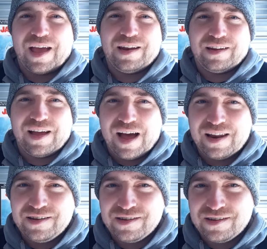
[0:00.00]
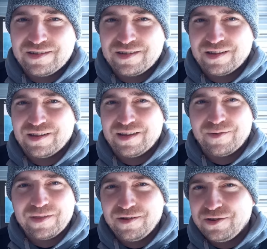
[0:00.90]
and kind of just,
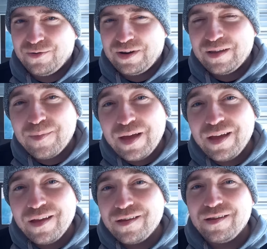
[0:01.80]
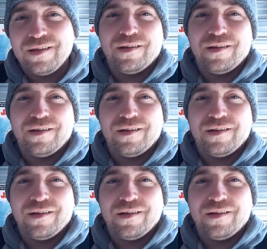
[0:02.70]
whether you're doing eBay